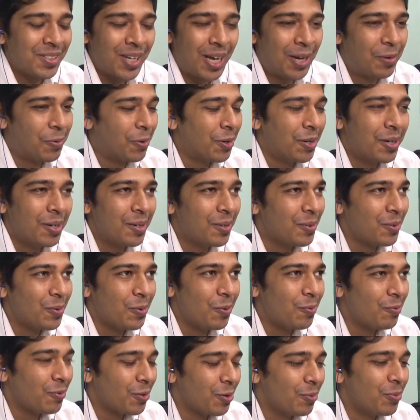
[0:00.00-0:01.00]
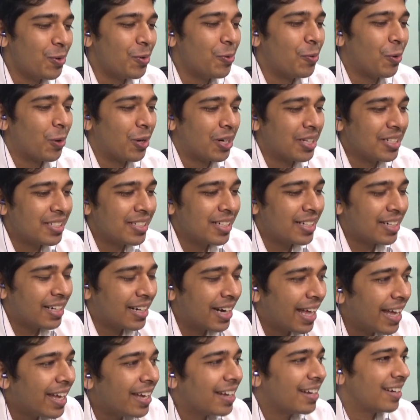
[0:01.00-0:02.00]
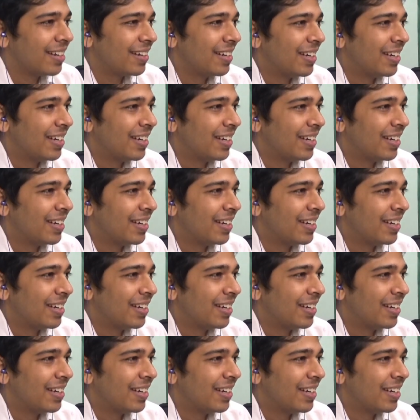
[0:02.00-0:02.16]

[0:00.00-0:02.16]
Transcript: I wanted to know from you, what is it like